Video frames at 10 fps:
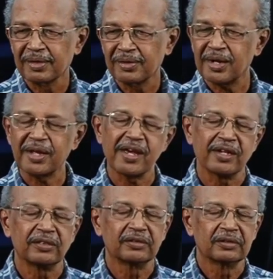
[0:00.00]
Then again,
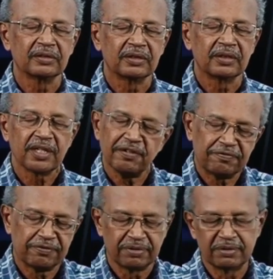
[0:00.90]

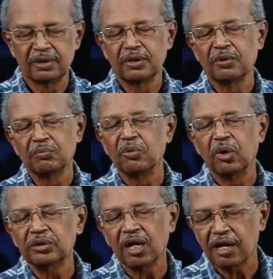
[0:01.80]
if
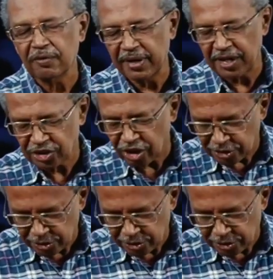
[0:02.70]
both are very short